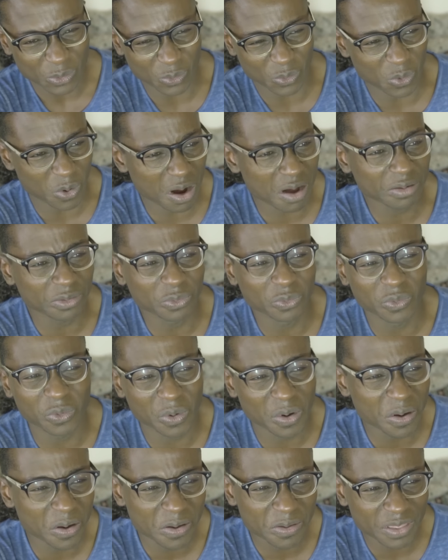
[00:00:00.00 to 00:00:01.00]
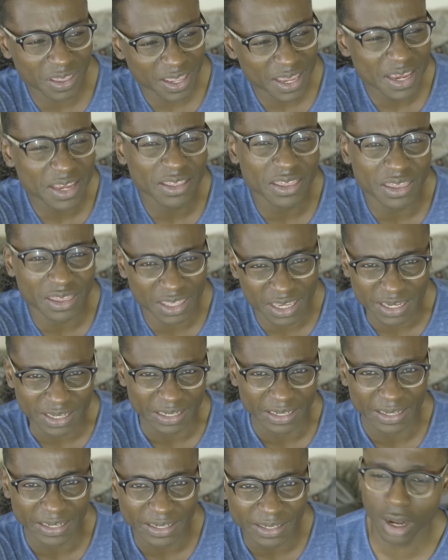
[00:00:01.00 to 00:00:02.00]
What were they
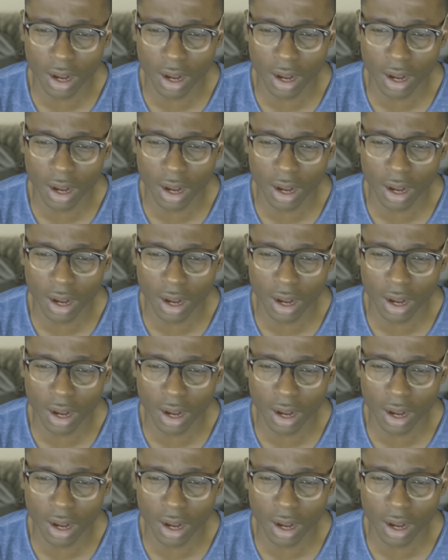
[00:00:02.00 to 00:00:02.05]
thinking?